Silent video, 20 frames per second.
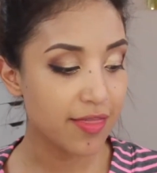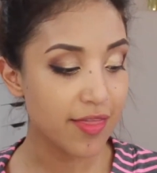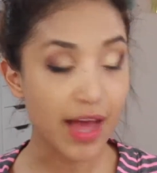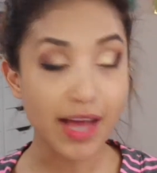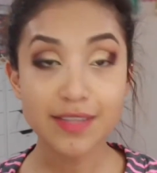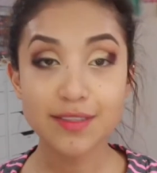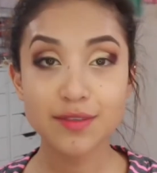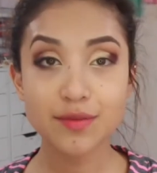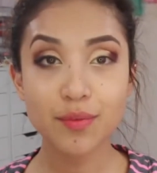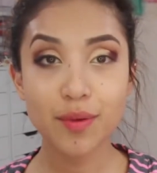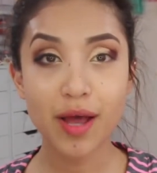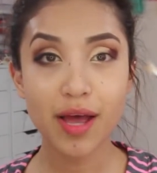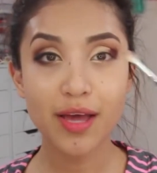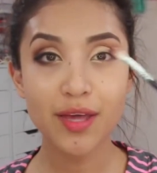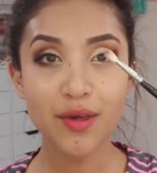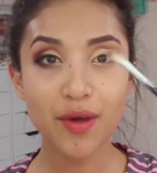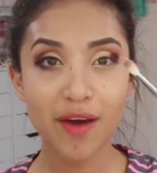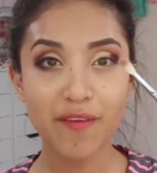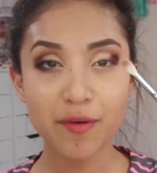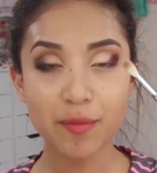that's
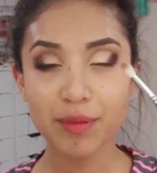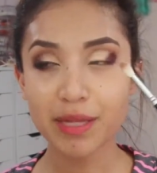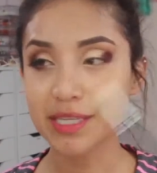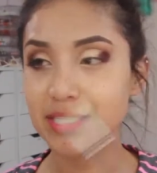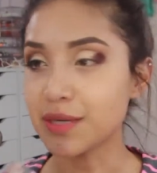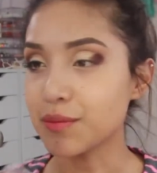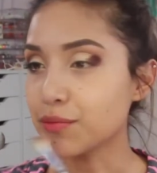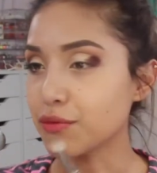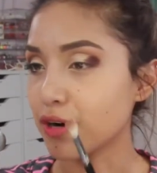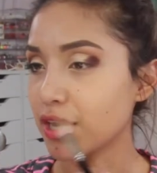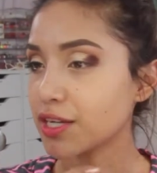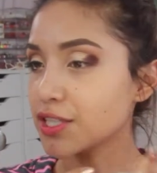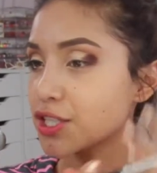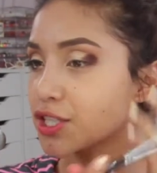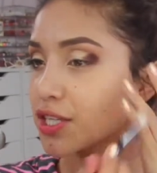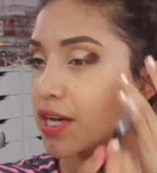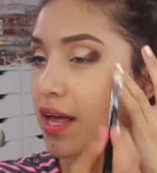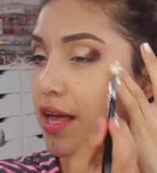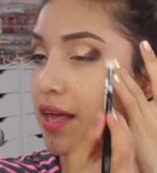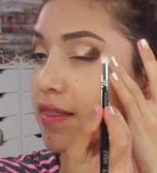why you have a blending
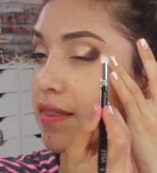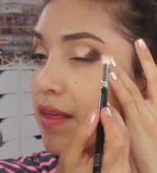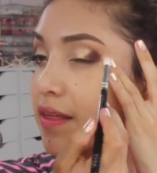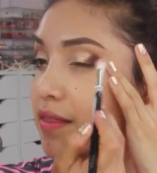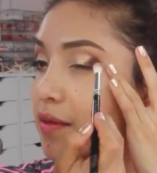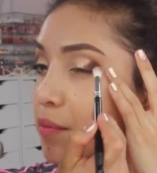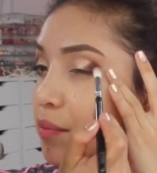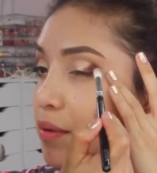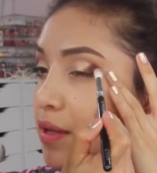brush. And then the